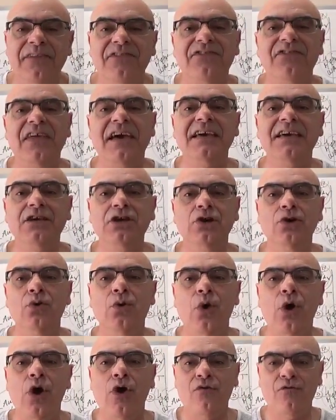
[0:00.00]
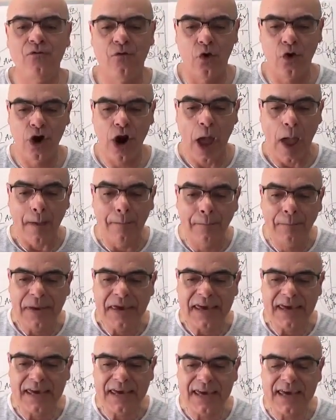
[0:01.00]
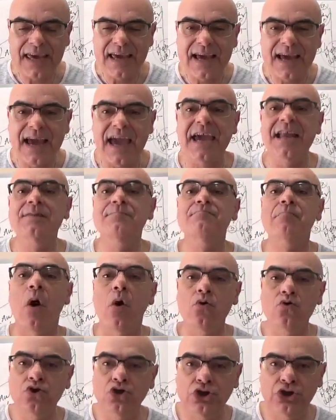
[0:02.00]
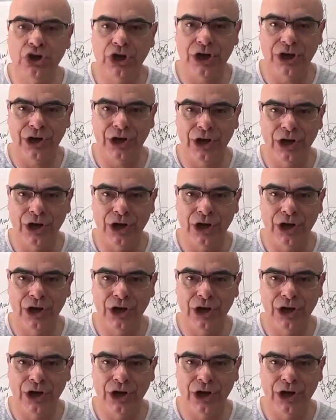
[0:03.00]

Thank you for being in motion